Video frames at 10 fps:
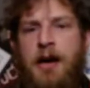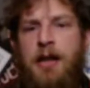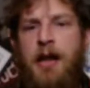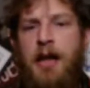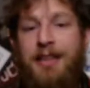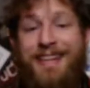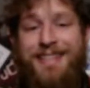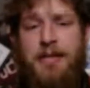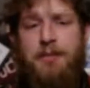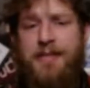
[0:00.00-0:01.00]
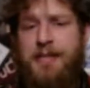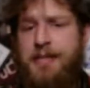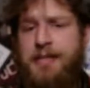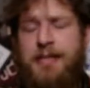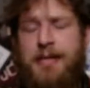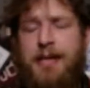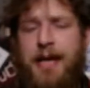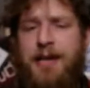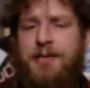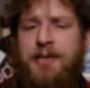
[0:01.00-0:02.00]
light helmet is not
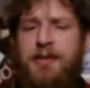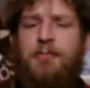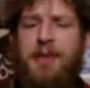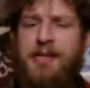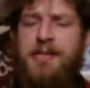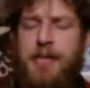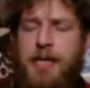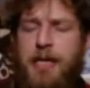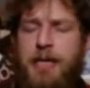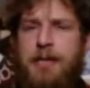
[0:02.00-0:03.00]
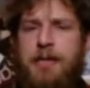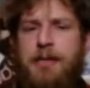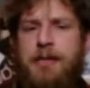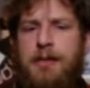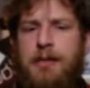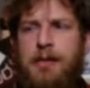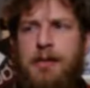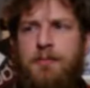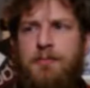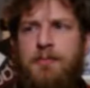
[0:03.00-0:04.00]
actually the best thing.
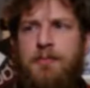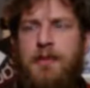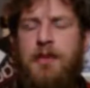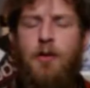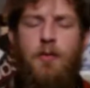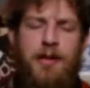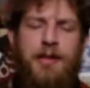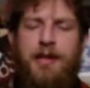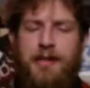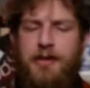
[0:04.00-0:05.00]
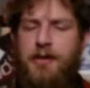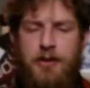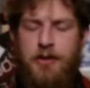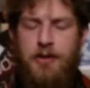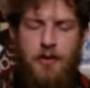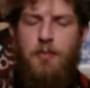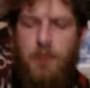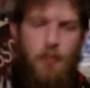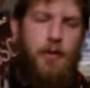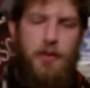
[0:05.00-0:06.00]
You don't want you don't
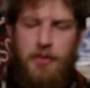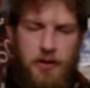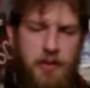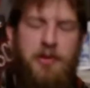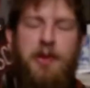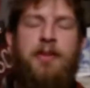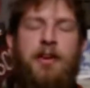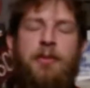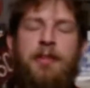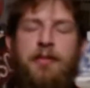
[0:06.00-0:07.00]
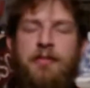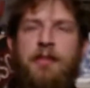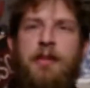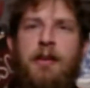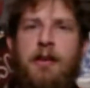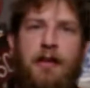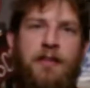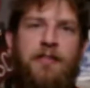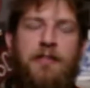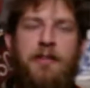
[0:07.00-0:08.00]
want to wear a 30-pound helmet that's
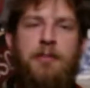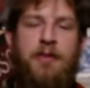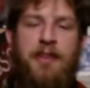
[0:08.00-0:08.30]
It's silly, but the